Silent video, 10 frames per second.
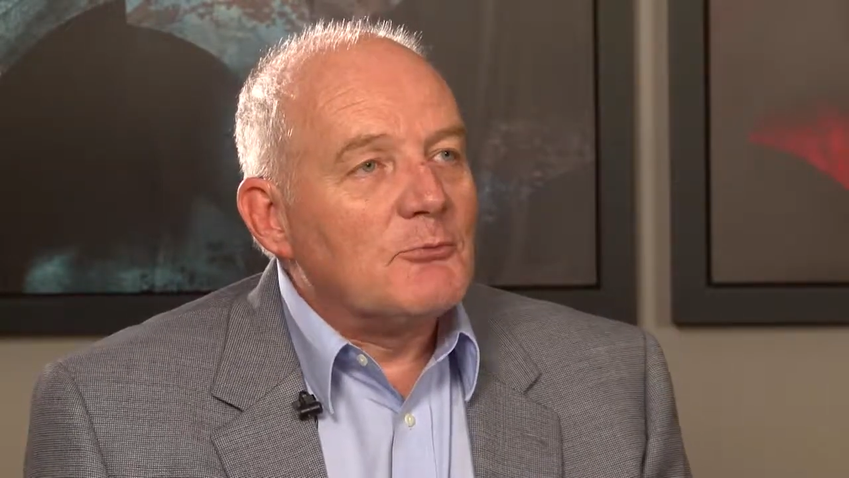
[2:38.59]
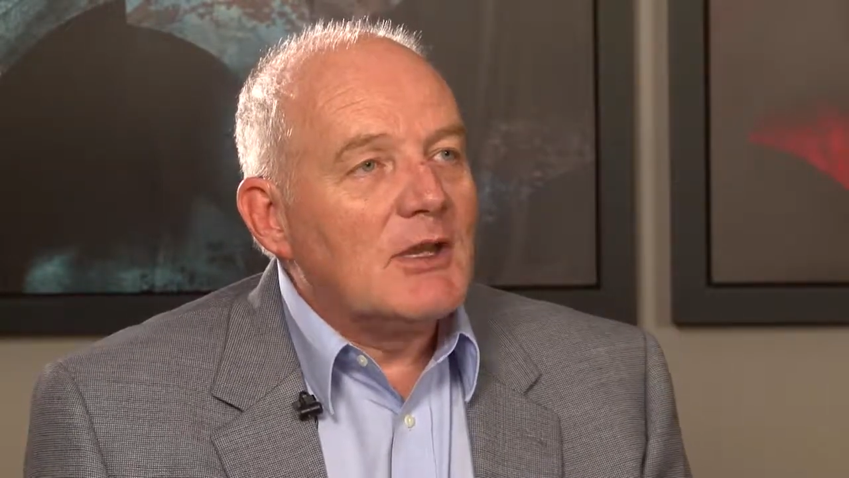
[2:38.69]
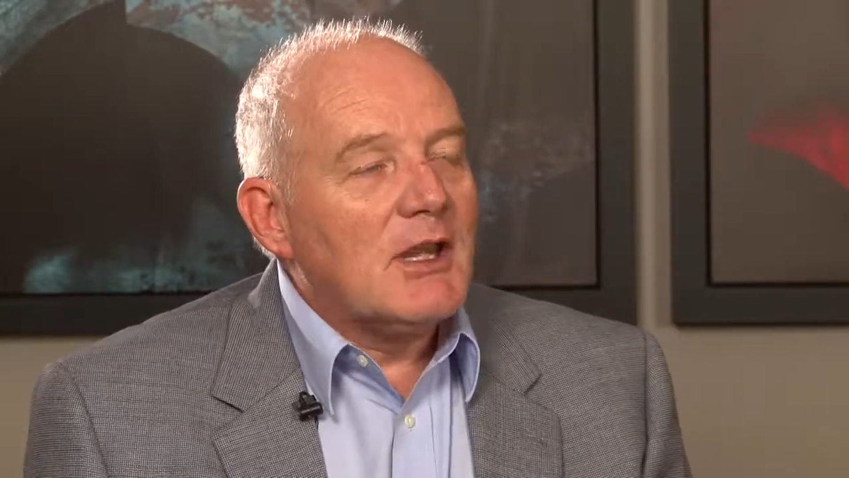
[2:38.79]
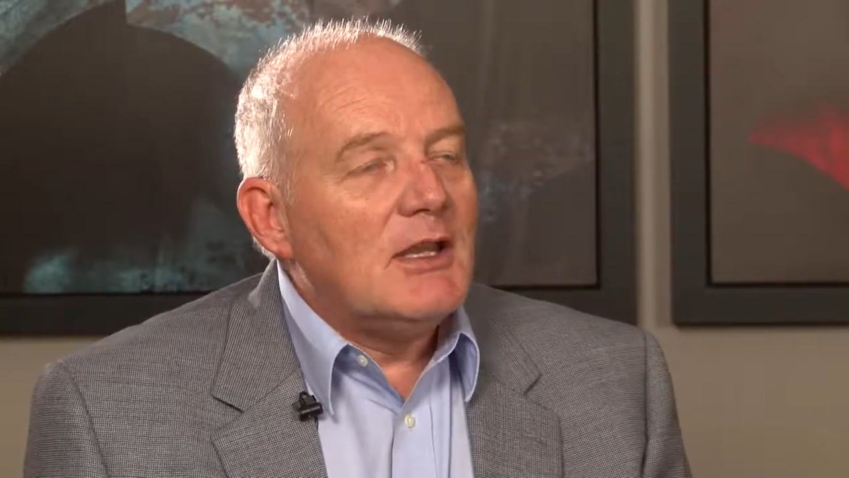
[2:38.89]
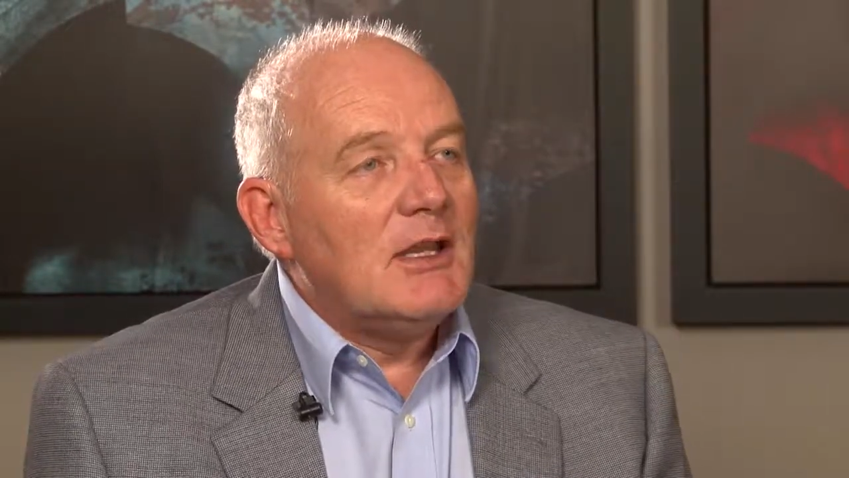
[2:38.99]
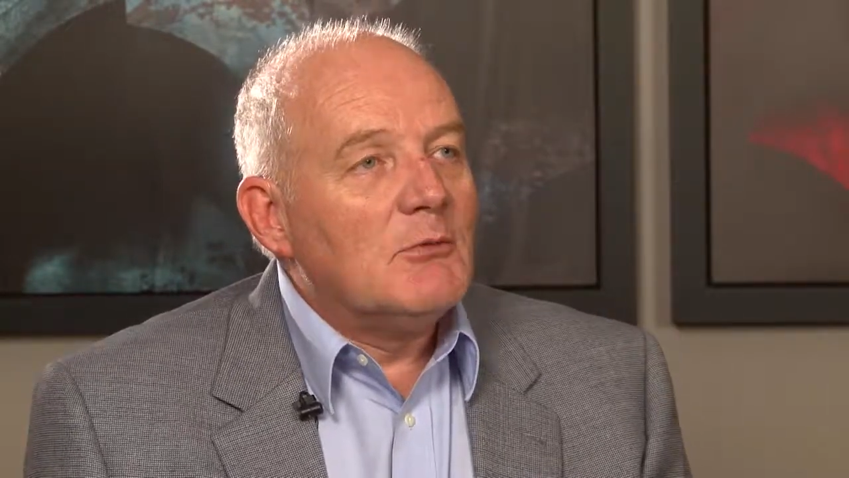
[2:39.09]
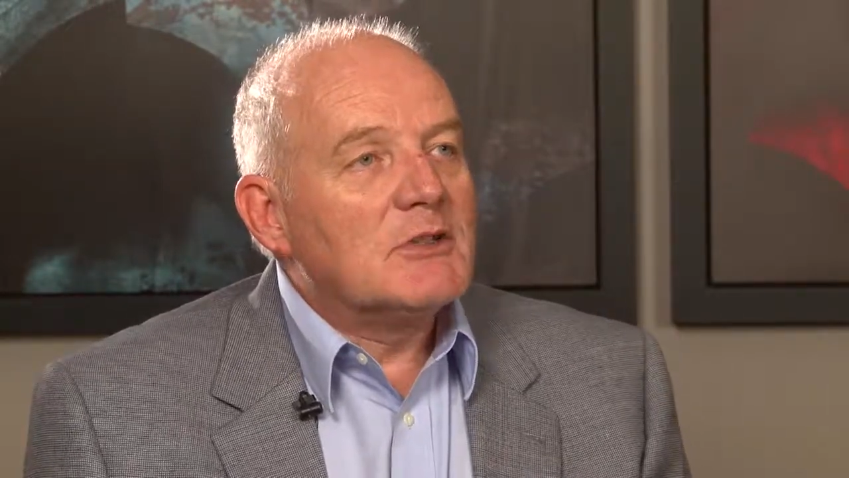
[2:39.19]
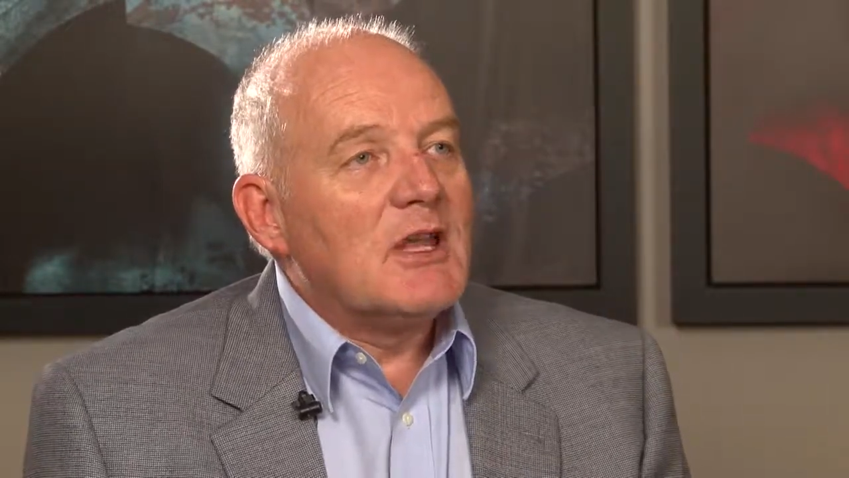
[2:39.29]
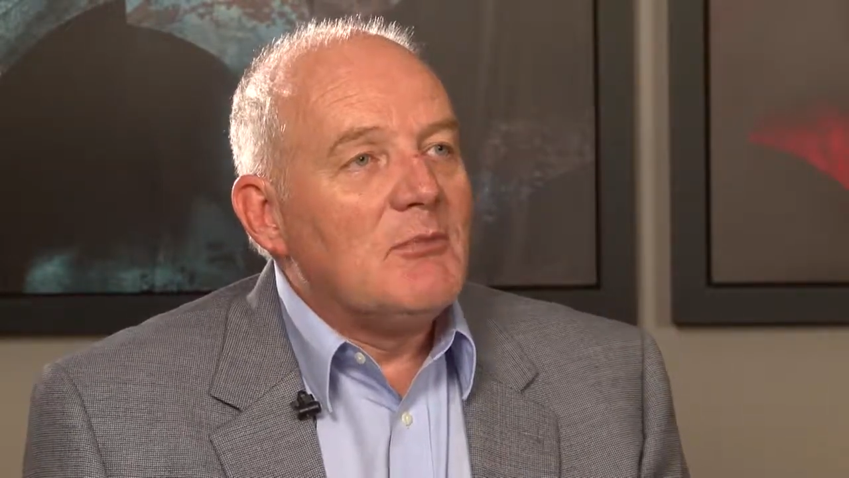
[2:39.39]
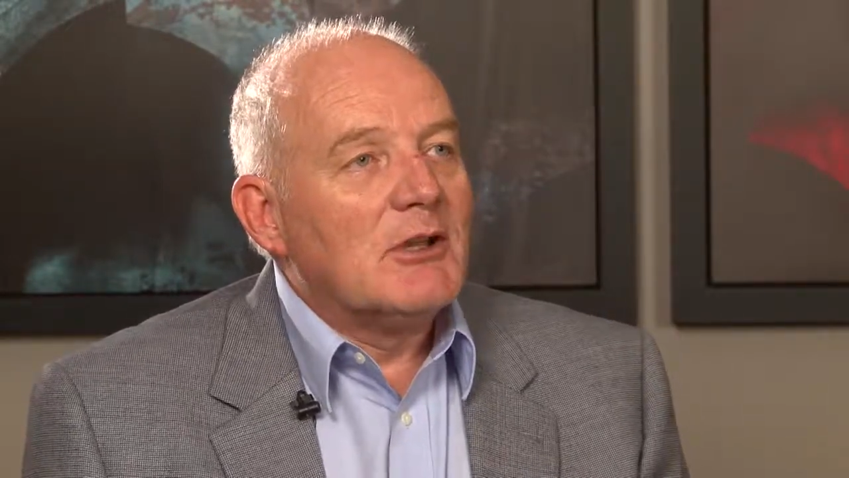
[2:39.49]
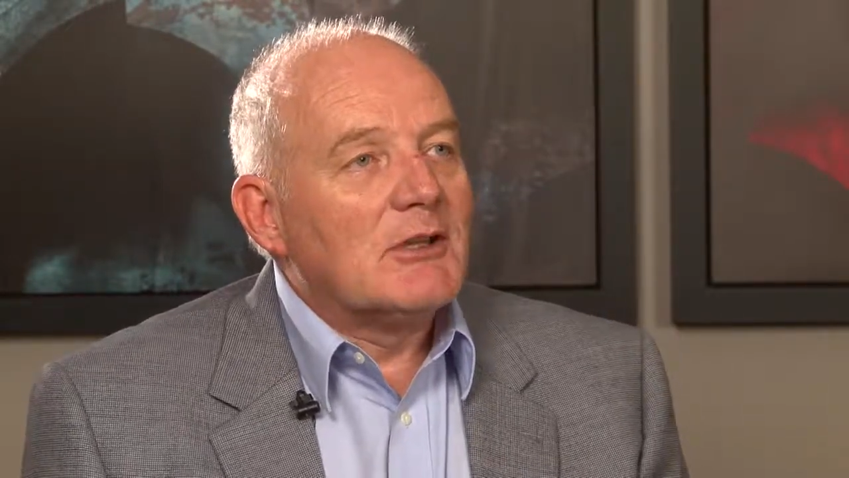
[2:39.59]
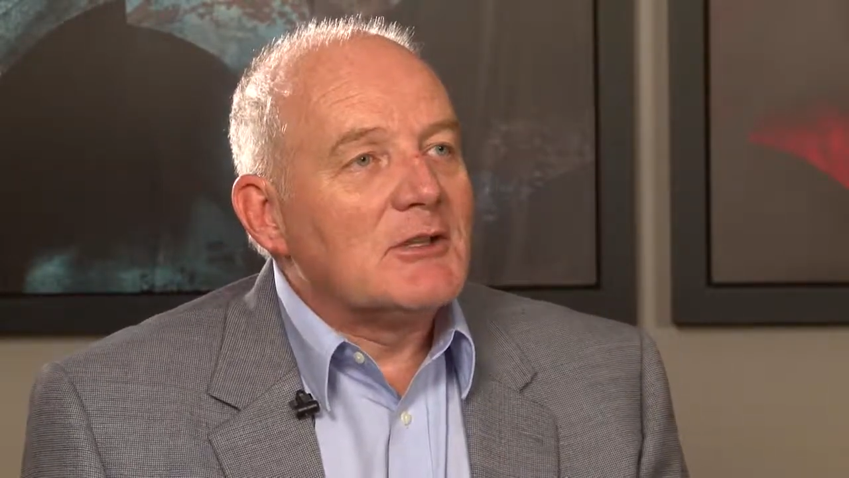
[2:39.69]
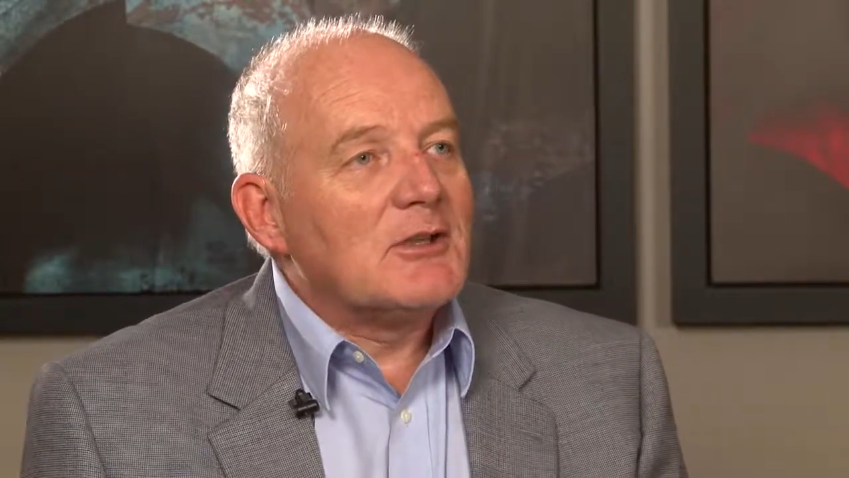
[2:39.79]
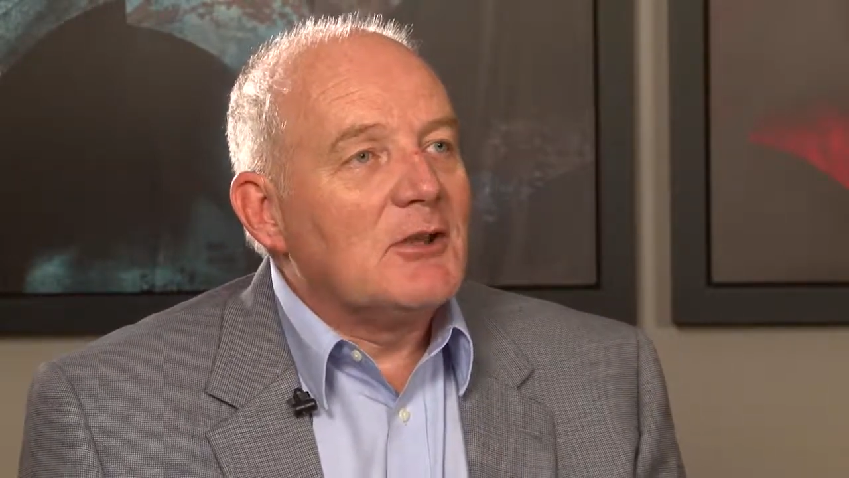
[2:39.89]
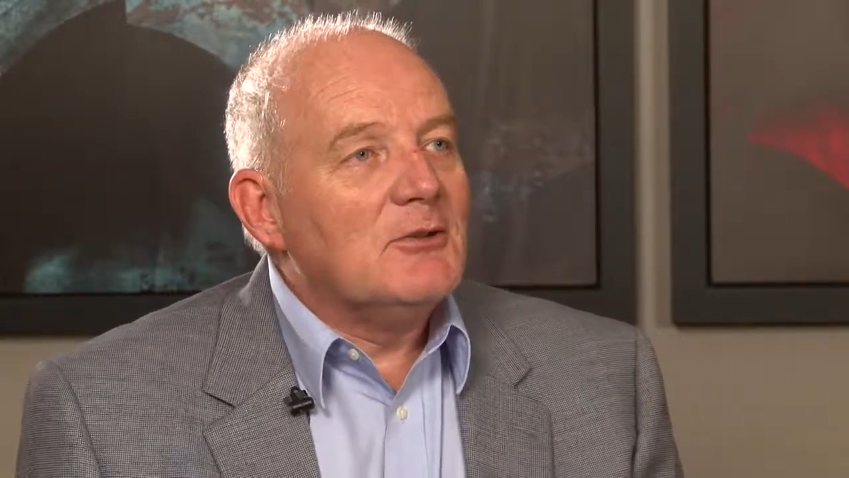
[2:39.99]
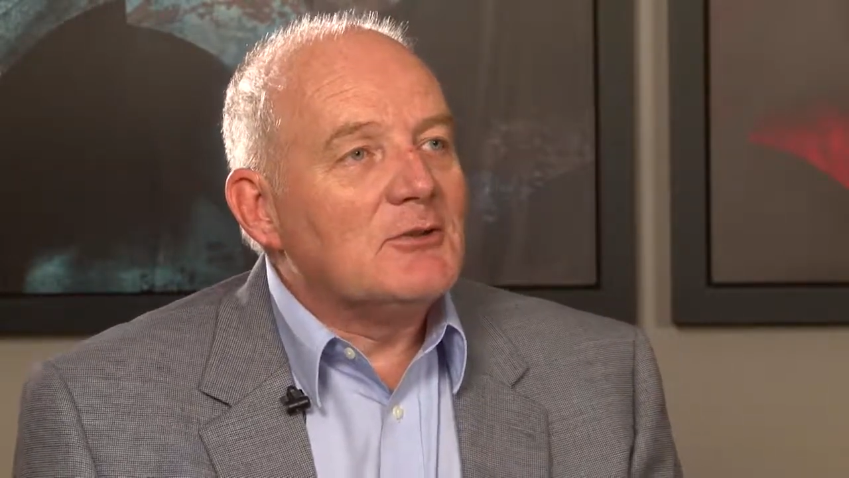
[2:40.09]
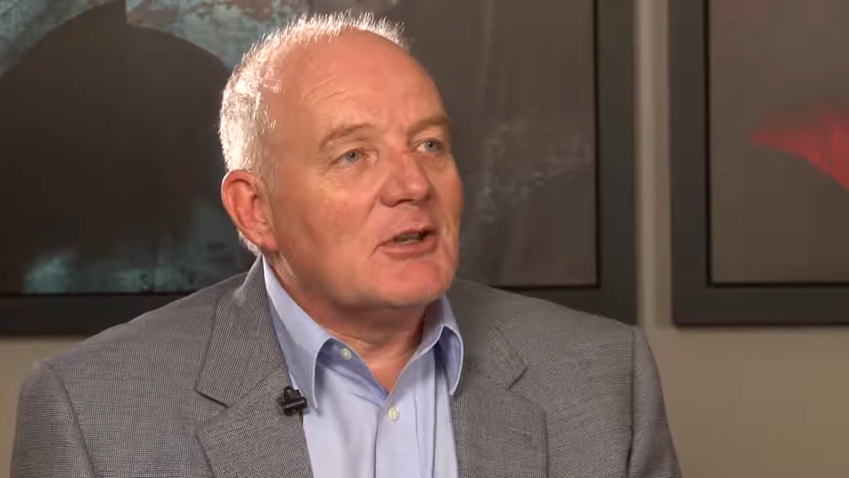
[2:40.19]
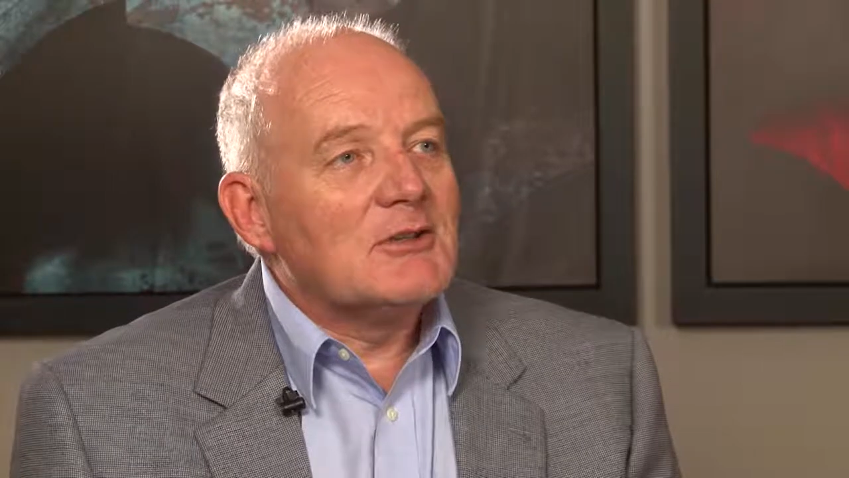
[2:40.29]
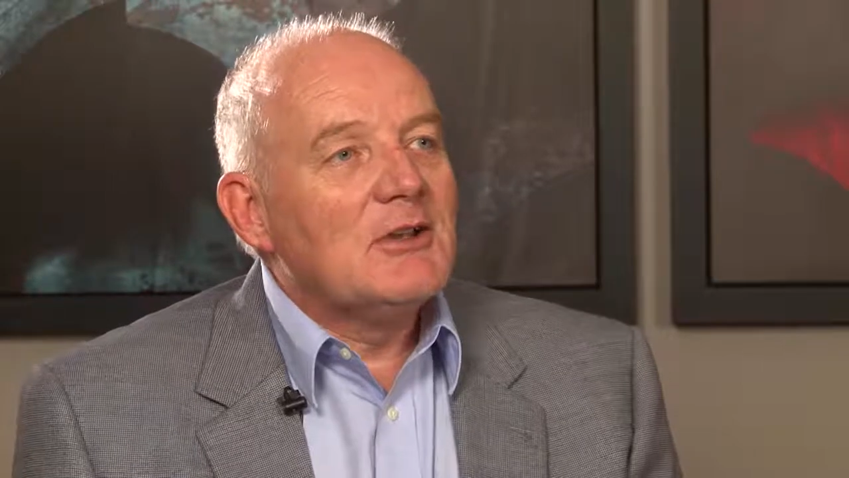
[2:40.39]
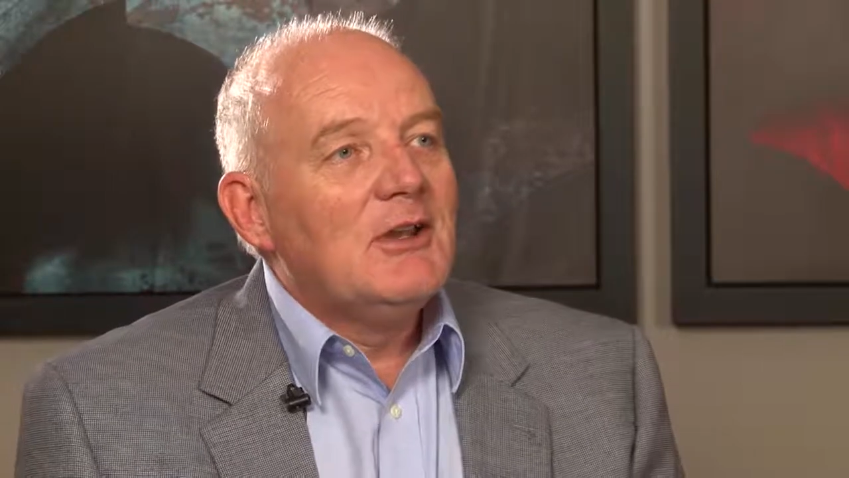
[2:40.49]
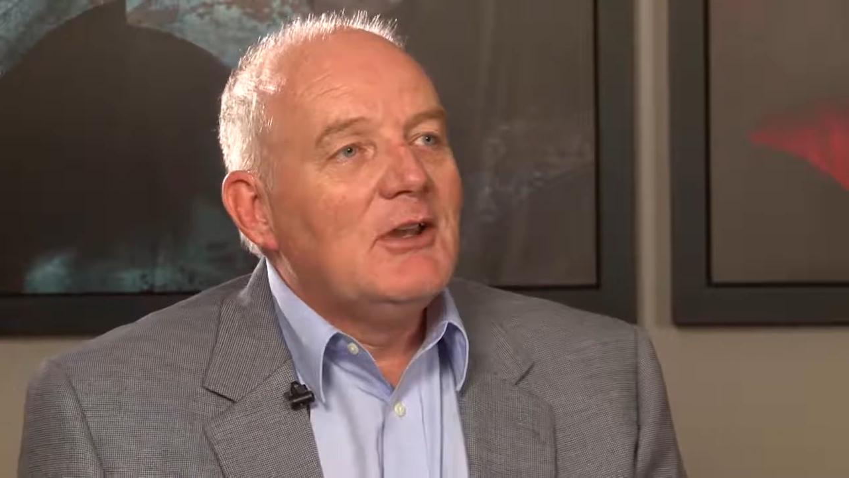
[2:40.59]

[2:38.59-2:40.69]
what they did was they built institutions.